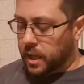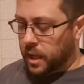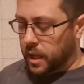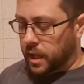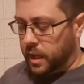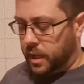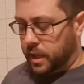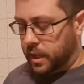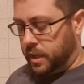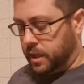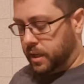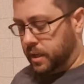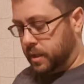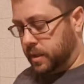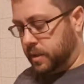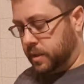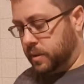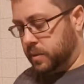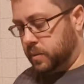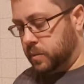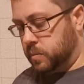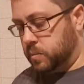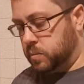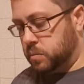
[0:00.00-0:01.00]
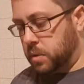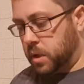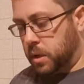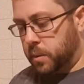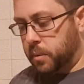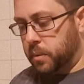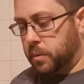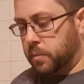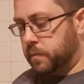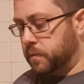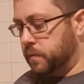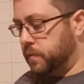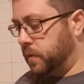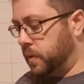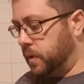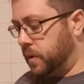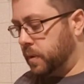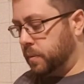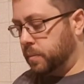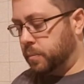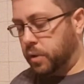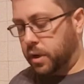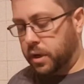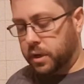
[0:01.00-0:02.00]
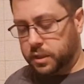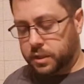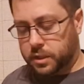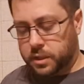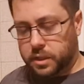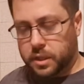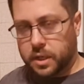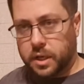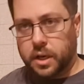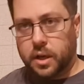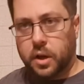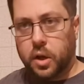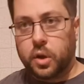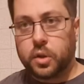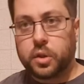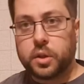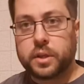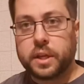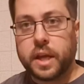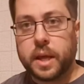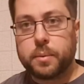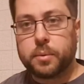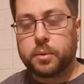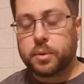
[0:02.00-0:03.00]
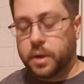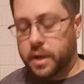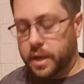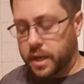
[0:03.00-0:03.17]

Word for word: I got my brush on the table.